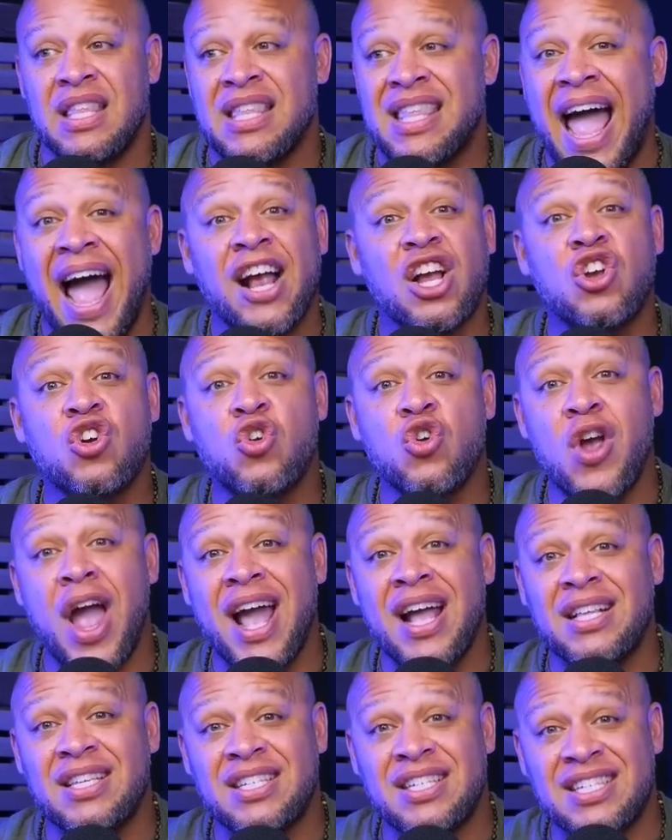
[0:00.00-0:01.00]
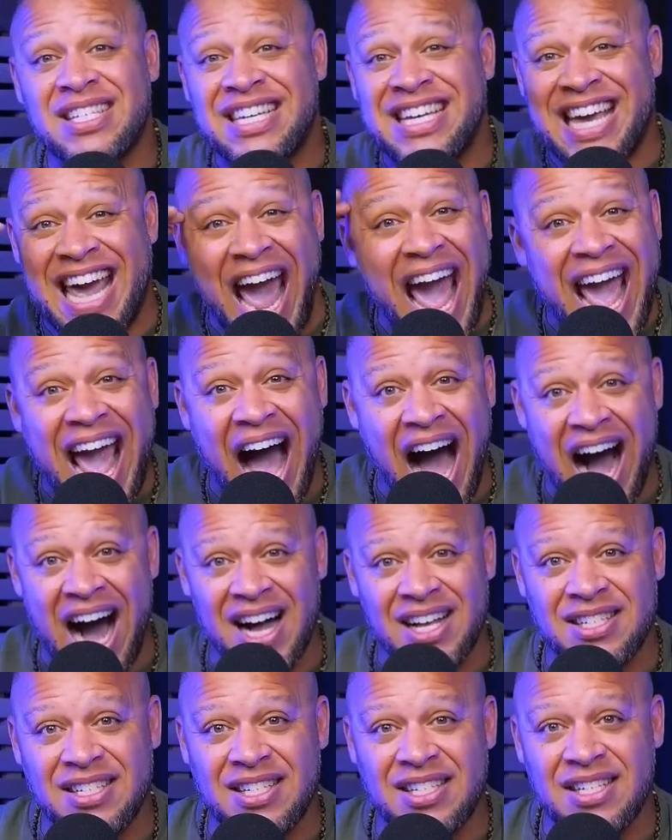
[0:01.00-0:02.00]
That creates
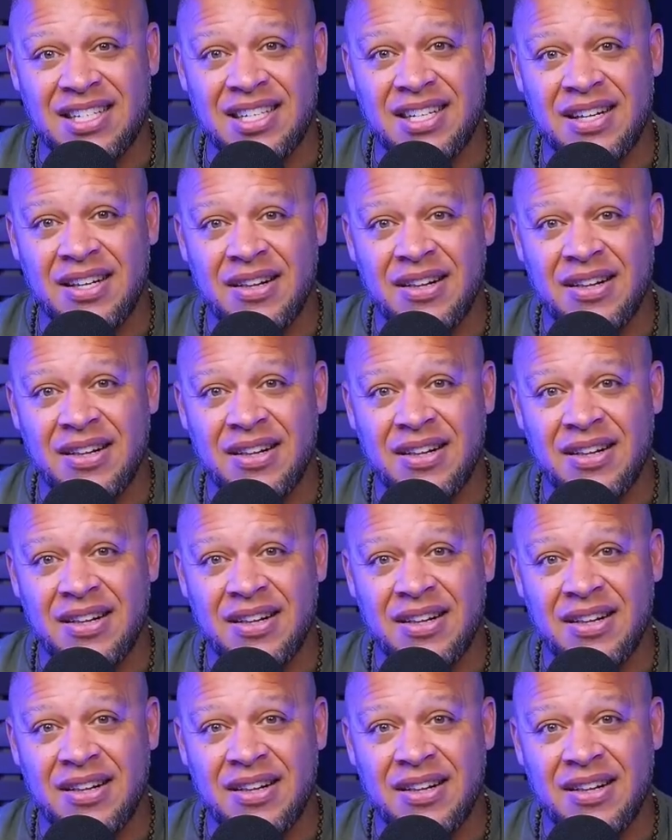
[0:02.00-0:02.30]
chaos.